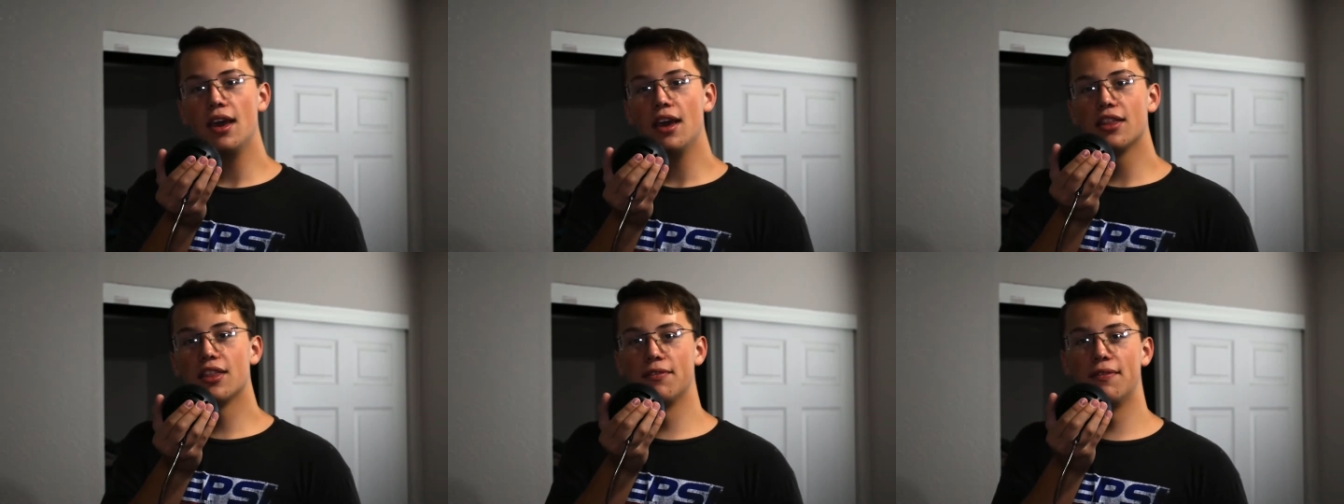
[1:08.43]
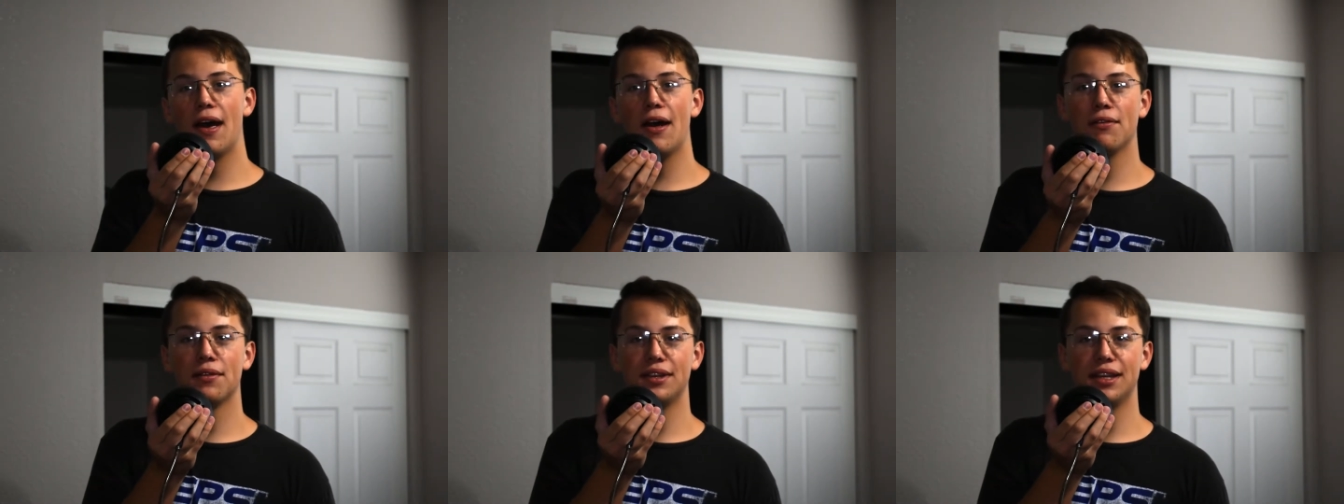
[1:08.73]
The
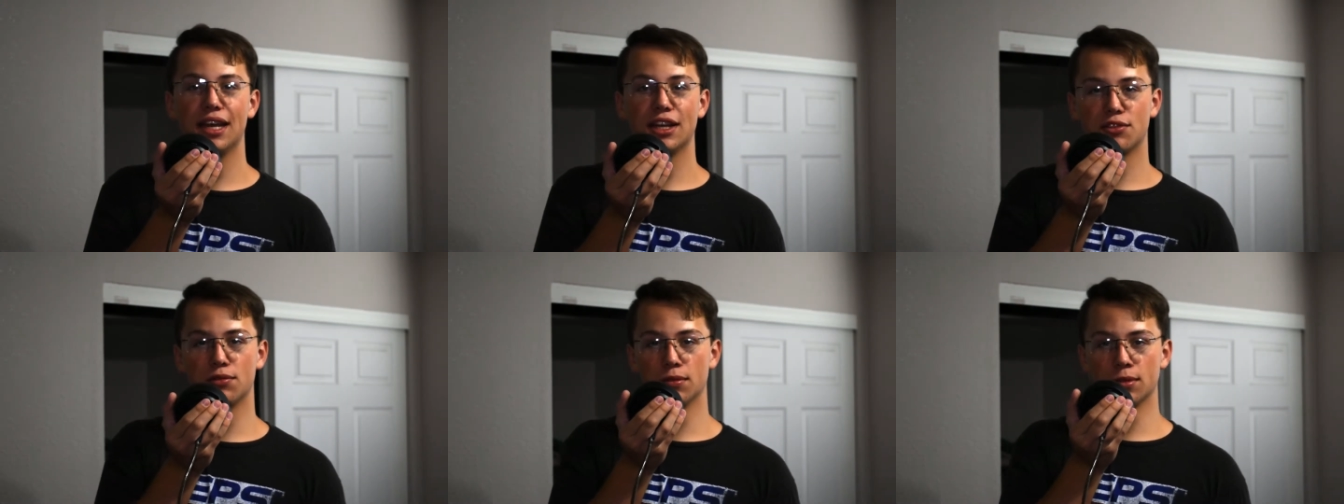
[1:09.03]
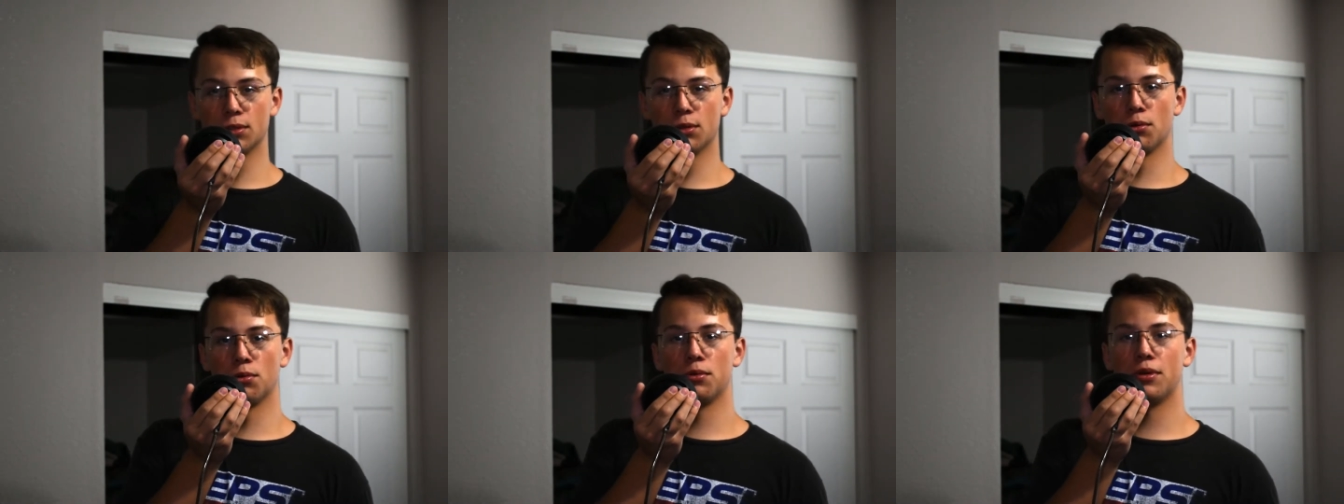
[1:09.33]
Valve Index
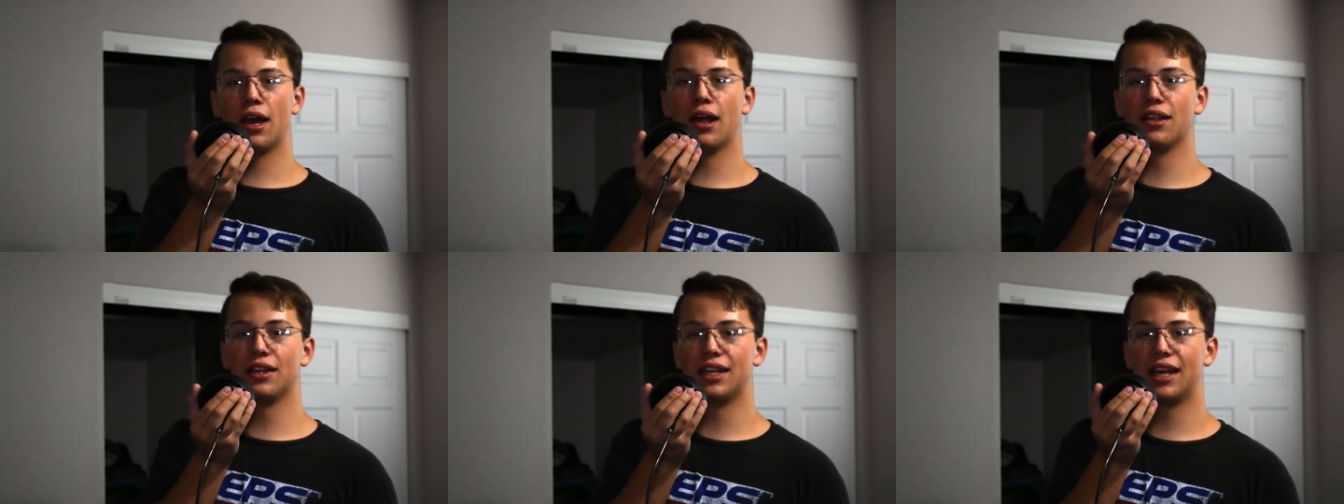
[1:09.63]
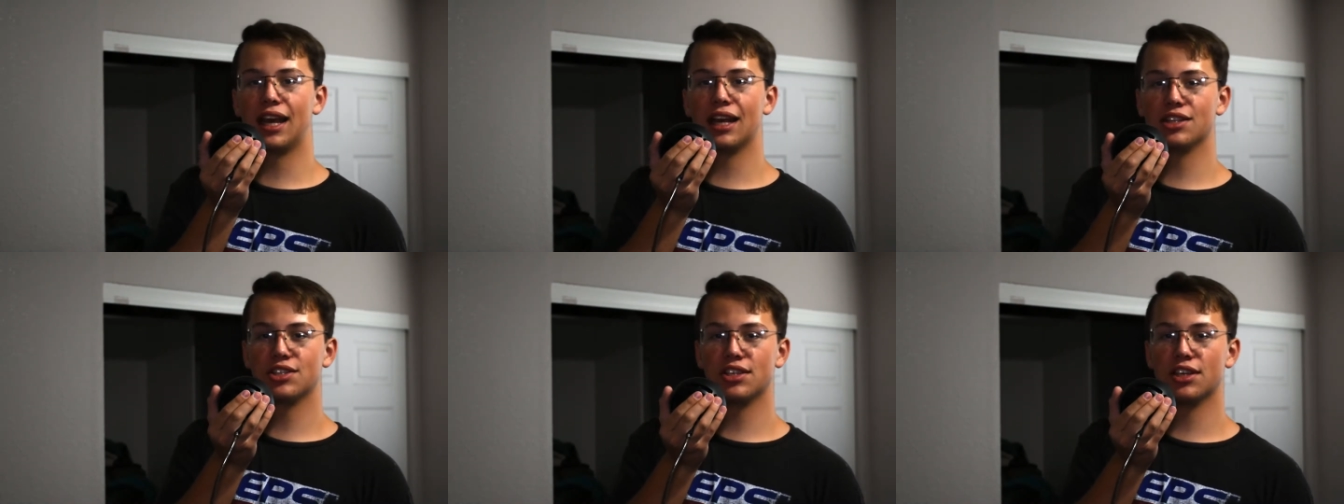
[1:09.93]
virtual reality
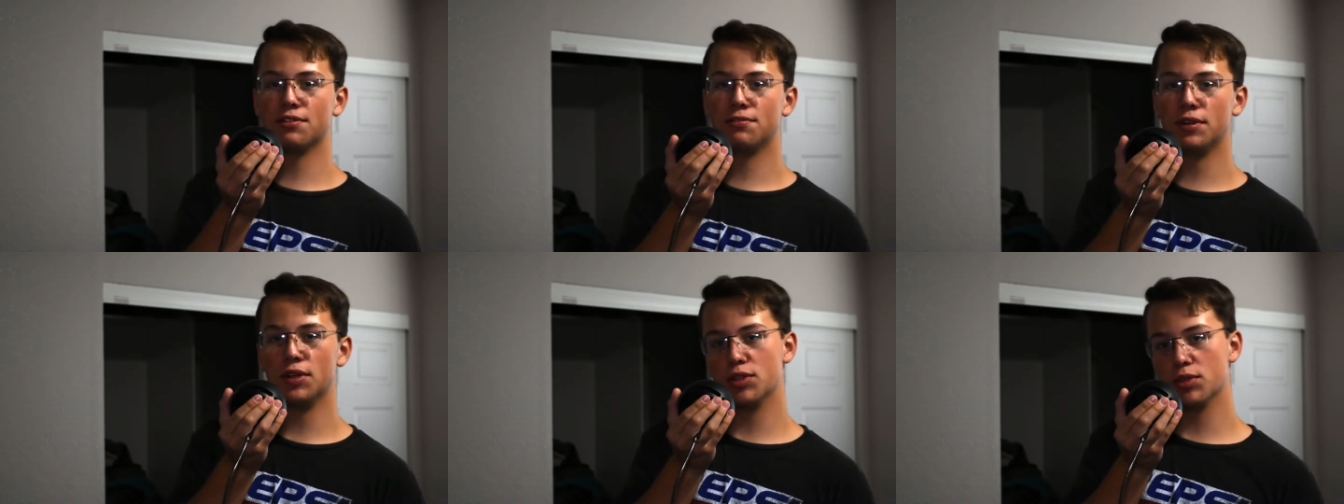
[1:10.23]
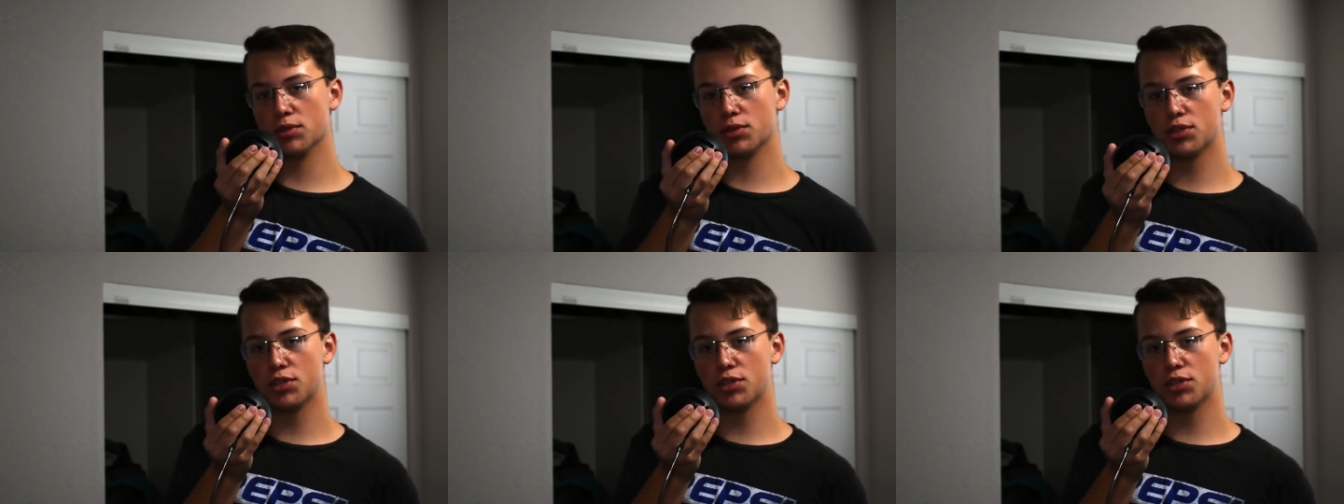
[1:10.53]
headset features